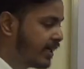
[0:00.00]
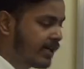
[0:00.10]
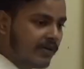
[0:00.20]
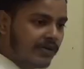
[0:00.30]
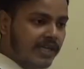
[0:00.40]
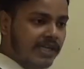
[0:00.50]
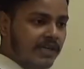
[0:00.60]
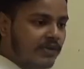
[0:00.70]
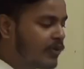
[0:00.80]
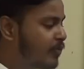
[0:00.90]

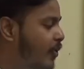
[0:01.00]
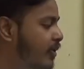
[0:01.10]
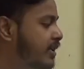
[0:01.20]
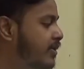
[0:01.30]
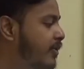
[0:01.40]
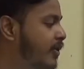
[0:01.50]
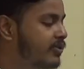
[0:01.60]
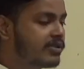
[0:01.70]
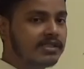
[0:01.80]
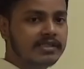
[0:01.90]
Okay, don't bother
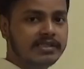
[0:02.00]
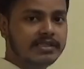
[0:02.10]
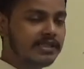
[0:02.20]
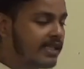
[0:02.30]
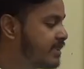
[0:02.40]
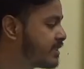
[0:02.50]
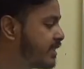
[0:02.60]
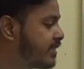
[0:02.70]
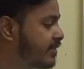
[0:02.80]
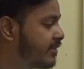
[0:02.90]
about the things
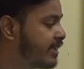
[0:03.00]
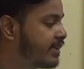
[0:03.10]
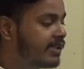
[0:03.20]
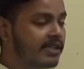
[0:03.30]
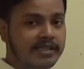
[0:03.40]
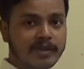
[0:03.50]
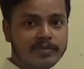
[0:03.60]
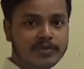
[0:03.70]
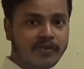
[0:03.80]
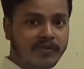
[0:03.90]
written in
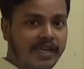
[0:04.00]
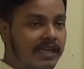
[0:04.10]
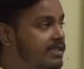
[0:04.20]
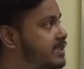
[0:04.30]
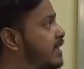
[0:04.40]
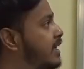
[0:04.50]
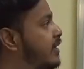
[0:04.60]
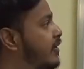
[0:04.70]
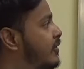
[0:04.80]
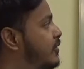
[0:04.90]
terms of x.
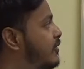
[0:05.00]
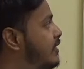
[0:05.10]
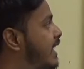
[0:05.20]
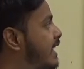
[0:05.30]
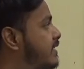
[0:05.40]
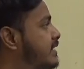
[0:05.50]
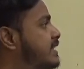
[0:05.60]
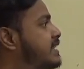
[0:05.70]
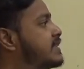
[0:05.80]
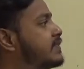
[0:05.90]
Now you look at
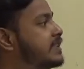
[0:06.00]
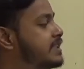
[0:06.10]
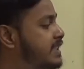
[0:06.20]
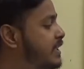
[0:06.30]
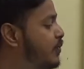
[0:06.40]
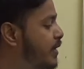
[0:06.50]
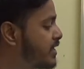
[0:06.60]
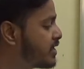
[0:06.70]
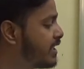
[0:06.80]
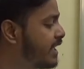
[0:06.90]
this first
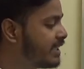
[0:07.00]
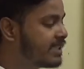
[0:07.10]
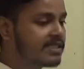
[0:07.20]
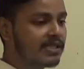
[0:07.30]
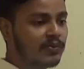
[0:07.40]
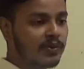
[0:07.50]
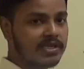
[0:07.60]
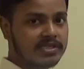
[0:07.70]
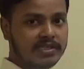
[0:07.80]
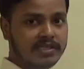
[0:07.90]
equation and this
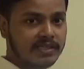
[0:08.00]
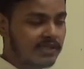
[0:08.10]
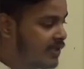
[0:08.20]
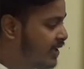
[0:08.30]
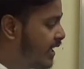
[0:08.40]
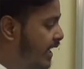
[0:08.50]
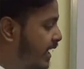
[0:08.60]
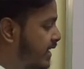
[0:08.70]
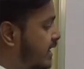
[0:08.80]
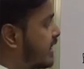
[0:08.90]
equation.
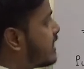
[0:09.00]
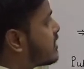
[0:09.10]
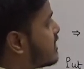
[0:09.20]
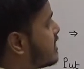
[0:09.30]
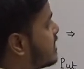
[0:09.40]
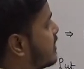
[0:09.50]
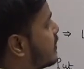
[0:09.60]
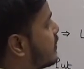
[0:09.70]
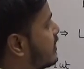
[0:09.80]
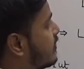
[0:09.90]
Integration
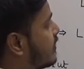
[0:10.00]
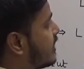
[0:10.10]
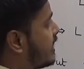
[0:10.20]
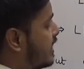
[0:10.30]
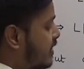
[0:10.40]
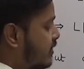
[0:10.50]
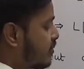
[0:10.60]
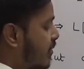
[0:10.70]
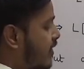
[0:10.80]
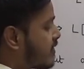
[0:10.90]
0 to infinity e to the
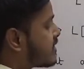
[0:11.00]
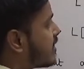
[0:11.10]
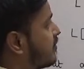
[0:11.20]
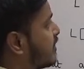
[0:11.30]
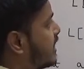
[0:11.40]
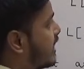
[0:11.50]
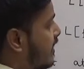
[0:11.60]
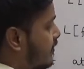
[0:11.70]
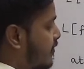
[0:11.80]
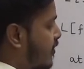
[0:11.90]
power something
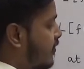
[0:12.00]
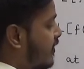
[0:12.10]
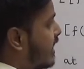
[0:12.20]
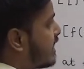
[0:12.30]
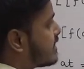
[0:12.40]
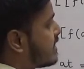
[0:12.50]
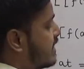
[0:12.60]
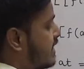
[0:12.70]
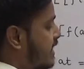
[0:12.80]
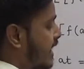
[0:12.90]
f of x
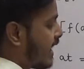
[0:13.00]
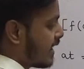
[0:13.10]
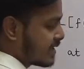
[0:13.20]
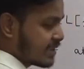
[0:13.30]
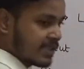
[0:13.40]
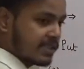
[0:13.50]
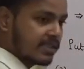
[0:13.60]
dx.